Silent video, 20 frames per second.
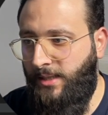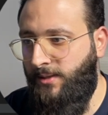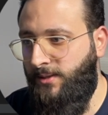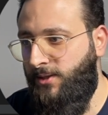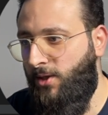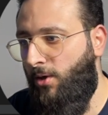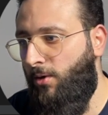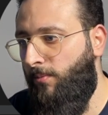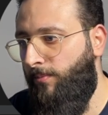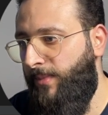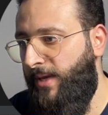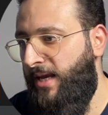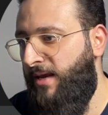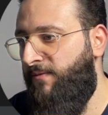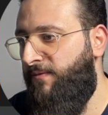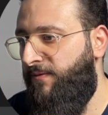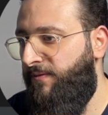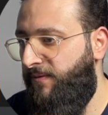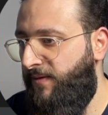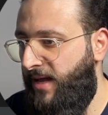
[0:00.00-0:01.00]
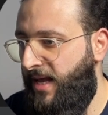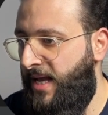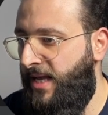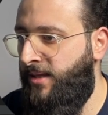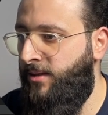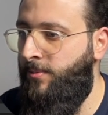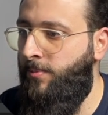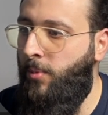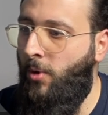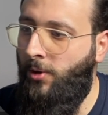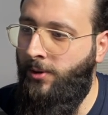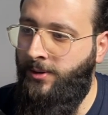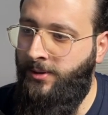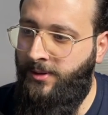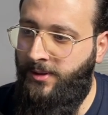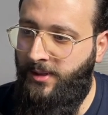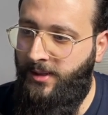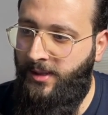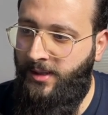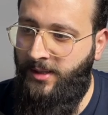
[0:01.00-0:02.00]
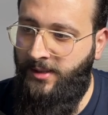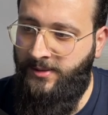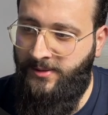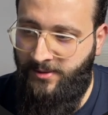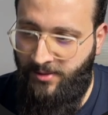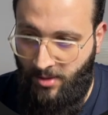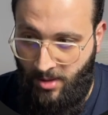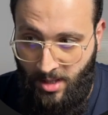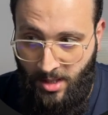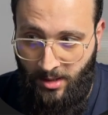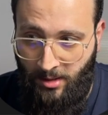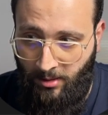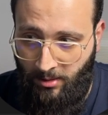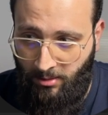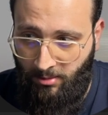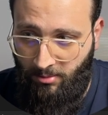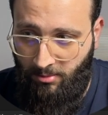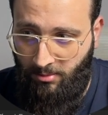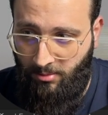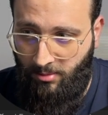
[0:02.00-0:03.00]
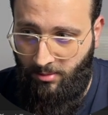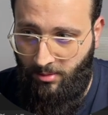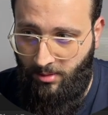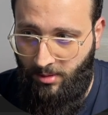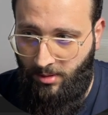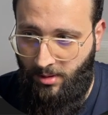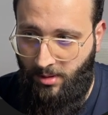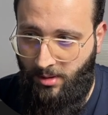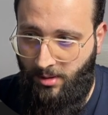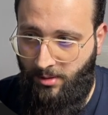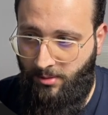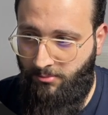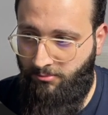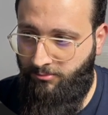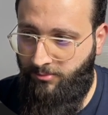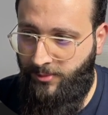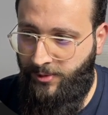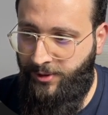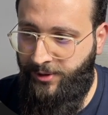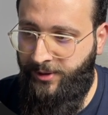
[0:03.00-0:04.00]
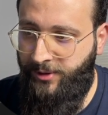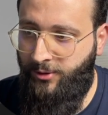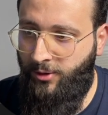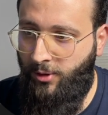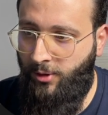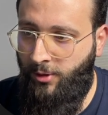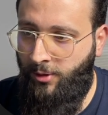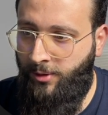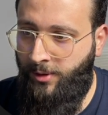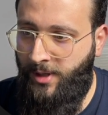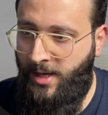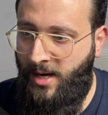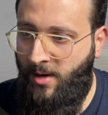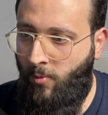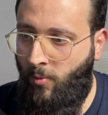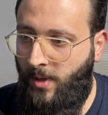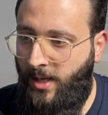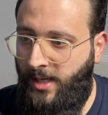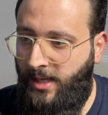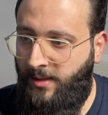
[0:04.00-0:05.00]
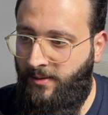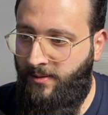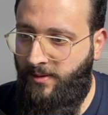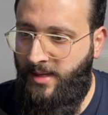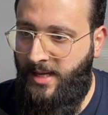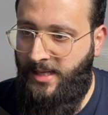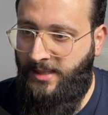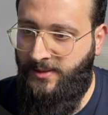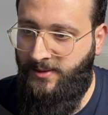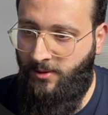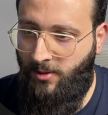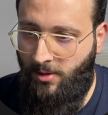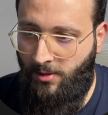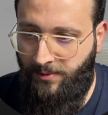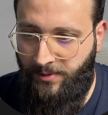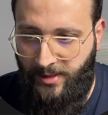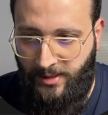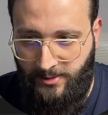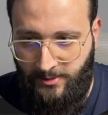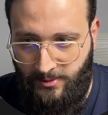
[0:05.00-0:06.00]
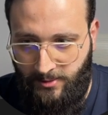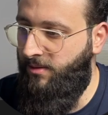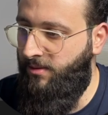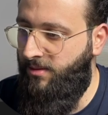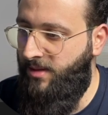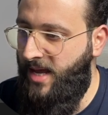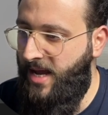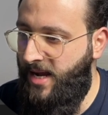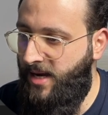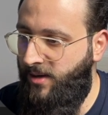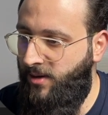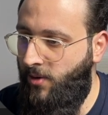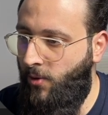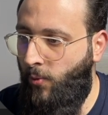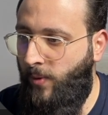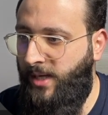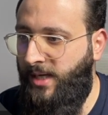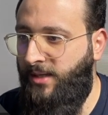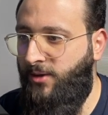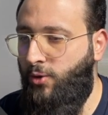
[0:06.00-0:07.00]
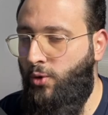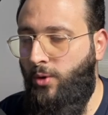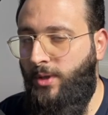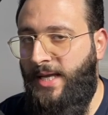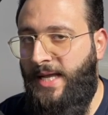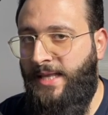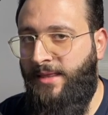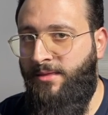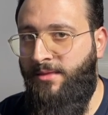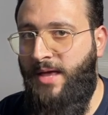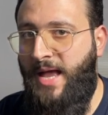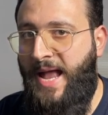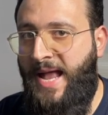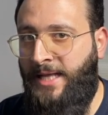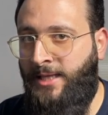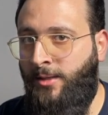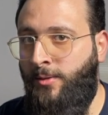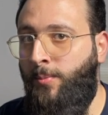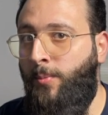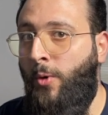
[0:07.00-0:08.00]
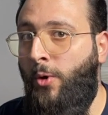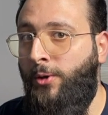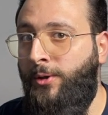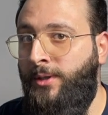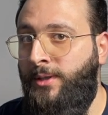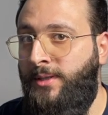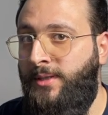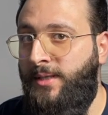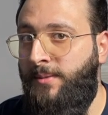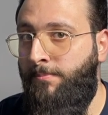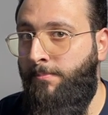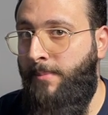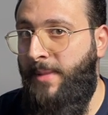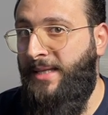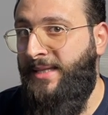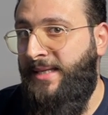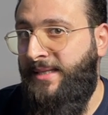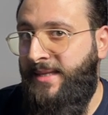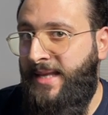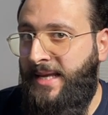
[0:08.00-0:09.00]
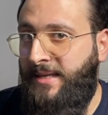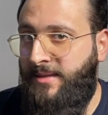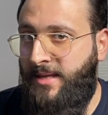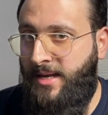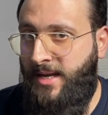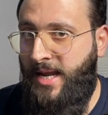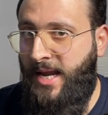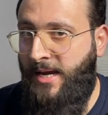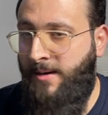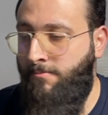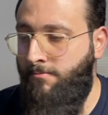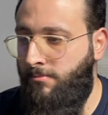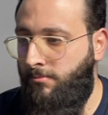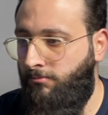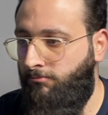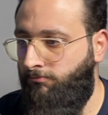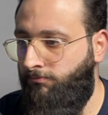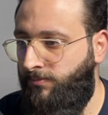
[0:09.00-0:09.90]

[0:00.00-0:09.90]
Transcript: So if endpoint is null, return await next context. Then we need to get the endpoint metadata name.